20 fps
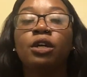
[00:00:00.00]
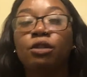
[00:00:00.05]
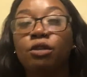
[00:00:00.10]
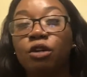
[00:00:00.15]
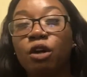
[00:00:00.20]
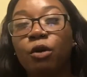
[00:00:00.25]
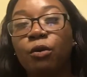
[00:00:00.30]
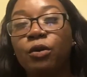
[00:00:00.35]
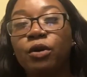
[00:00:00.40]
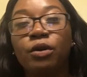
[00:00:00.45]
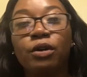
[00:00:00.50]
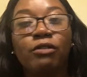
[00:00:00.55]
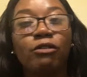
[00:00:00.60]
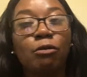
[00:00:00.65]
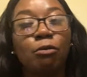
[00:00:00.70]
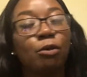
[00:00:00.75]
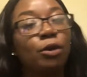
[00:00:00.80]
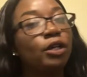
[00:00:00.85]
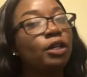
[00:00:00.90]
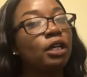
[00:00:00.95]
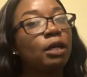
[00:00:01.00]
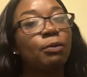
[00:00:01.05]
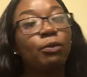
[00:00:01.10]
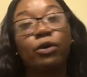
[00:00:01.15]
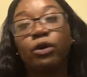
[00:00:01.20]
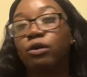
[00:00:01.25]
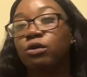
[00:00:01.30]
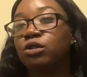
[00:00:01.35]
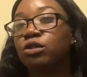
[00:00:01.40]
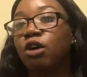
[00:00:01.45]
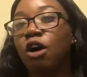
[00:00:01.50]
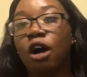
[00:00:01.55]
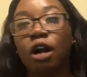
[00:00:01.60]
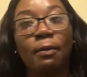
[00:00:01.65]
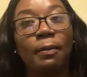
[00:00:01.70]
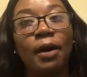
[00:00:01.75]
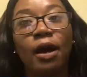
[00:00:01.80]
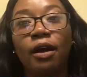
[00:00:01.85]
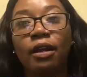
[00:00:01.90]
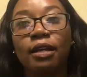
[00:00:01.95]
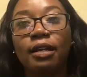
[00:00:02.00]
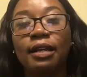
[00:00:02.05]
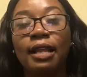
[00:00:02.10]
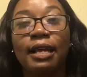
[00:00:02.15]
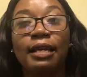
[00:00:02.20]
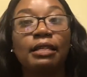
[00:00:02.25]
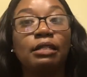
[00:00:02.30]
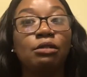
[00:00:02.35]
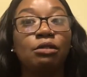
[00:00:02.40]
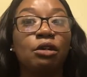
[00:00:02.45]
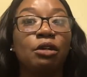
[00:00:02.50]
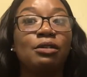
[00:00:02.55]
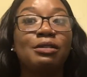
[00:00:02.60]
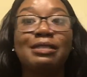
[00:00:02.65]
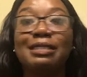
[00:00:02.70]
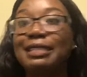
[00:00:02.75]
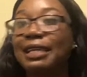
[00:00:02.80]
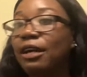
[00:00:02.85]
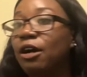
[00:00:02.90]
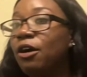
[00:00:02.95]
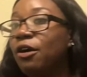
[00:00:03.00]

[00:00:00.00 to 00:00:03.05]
You know, we don't even bring it up. We don't talk about it. Like, you know, it's just like,